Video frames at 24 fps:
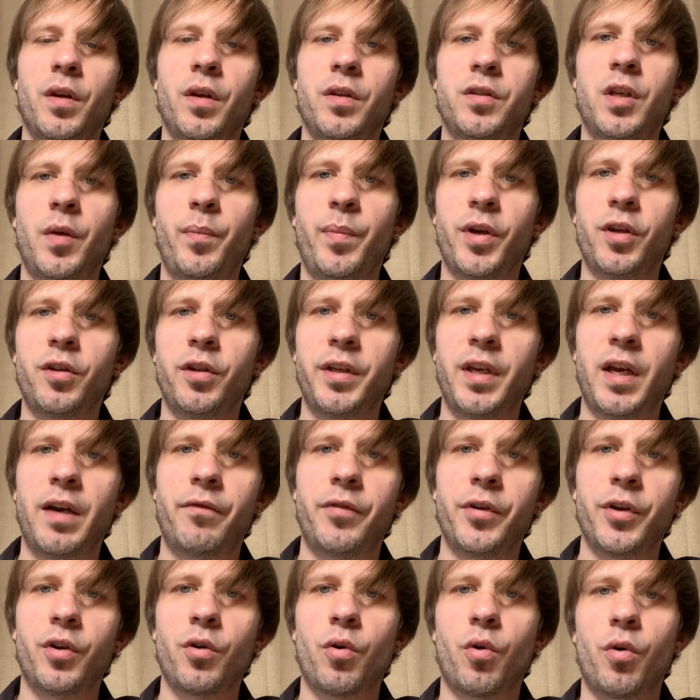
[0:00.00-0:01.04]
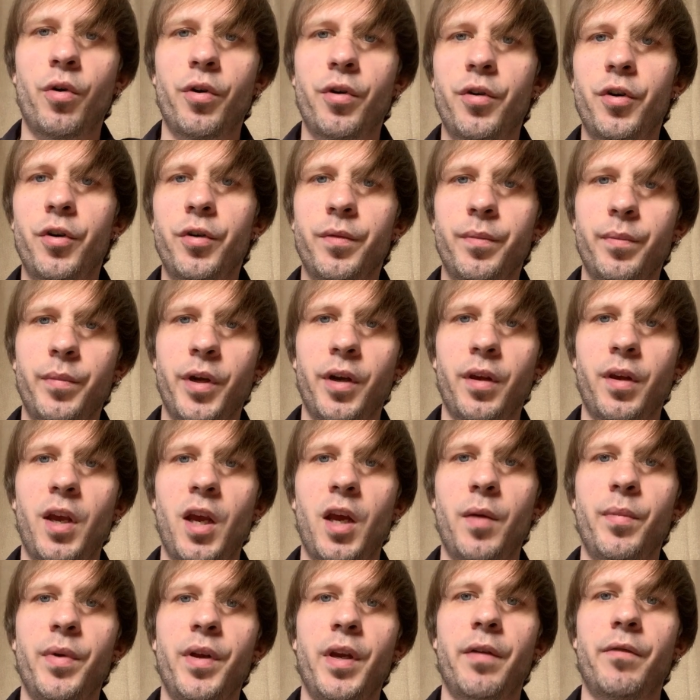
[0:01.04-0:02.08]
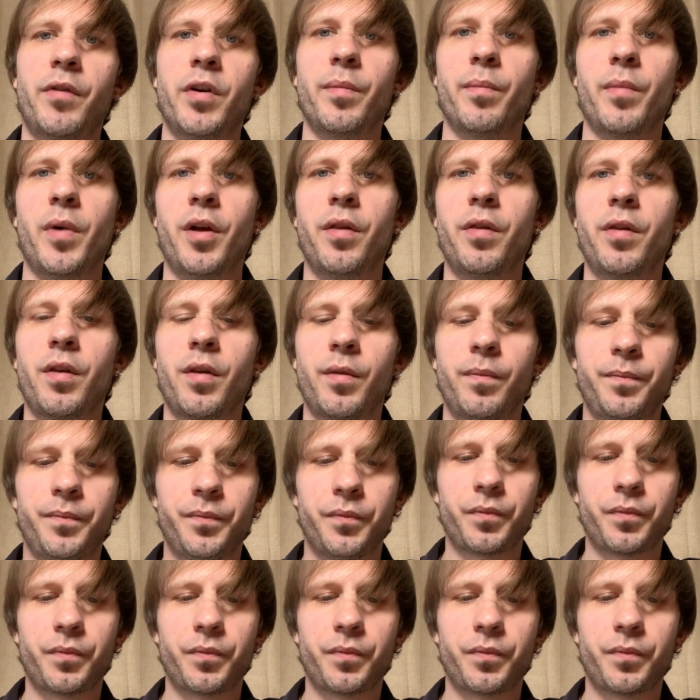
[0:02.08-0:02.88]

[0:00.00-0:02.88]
typically every quarter, but it can be every month,